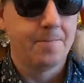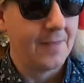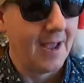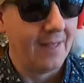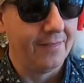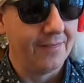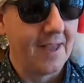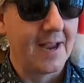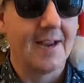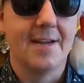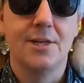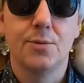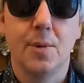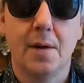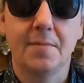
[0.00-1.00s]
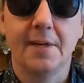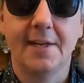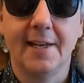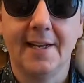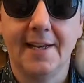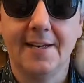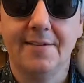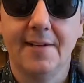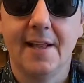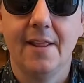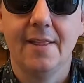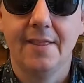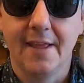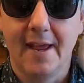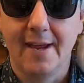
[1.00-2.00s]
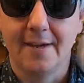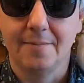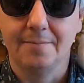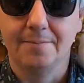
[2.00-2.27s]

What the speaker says: And that is where I'm going to leave it there.